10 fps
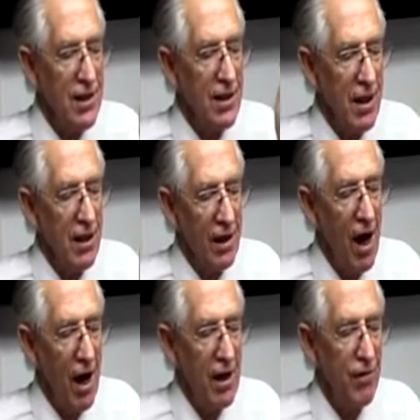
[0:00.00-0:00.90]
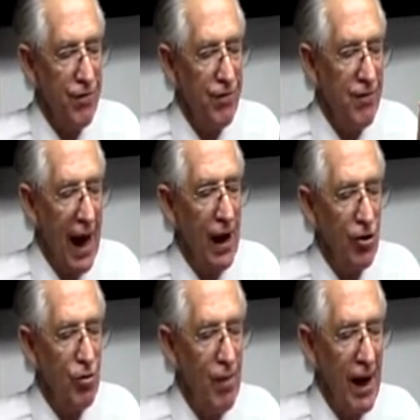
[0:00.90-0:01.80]
a kind of
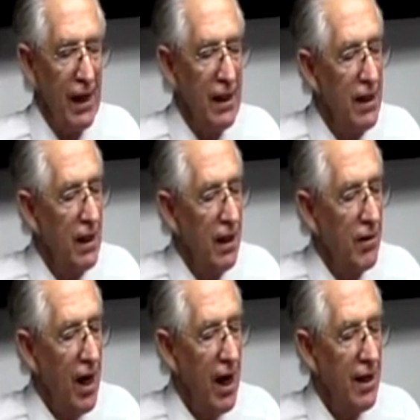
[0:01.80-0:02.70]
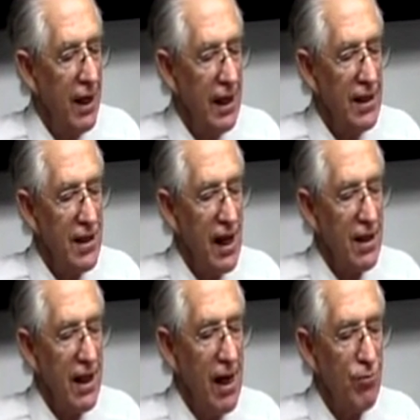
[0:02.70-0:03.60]
value money, right? And he said
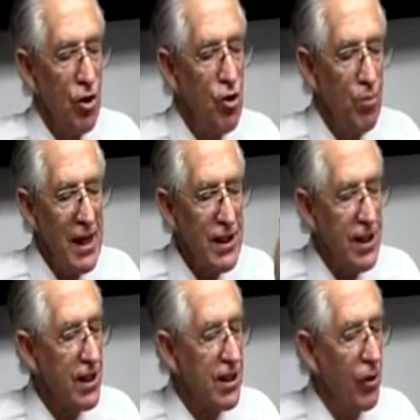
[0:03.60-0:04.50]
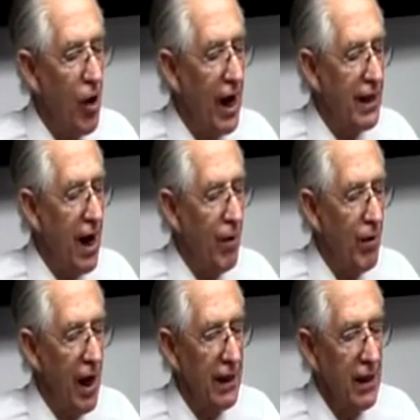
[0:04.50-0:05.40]
to them, do business till I come,
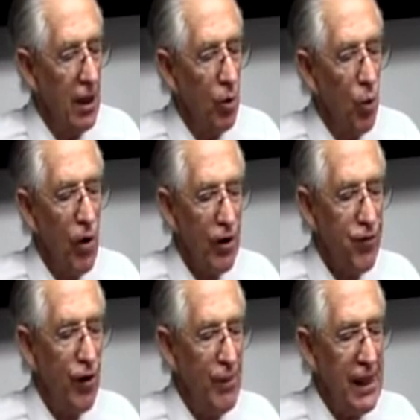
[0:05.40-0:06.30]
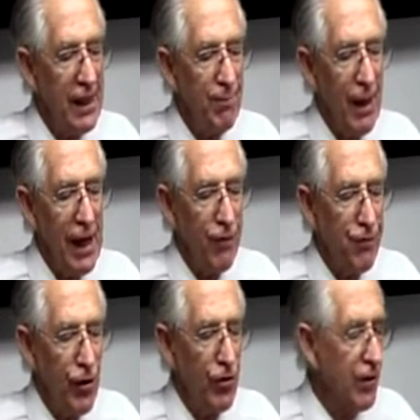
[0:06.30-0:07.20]
like work for me, bear
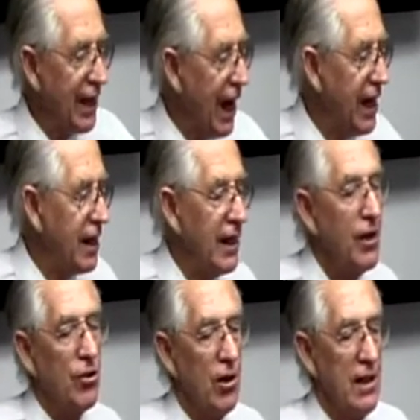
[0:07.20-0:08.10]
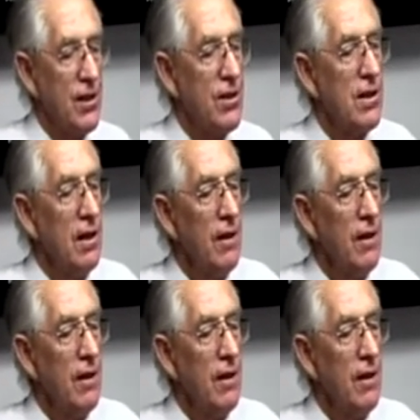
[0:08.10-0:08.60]
fruit, gain increase.